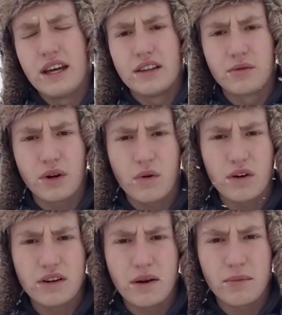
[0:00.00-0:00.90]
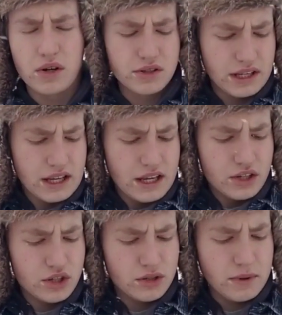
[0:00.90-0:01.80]
the recorded numbers
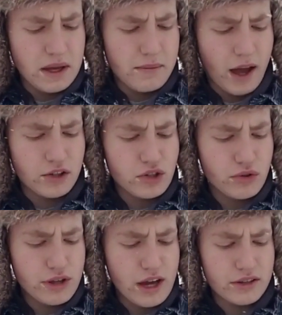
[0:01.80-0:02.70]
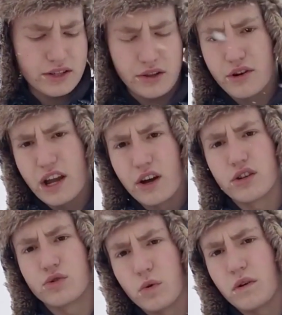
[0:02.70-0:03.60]
should be about
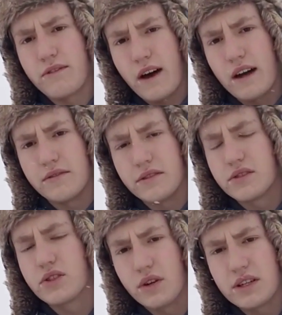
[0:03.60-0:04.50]
2,325. So it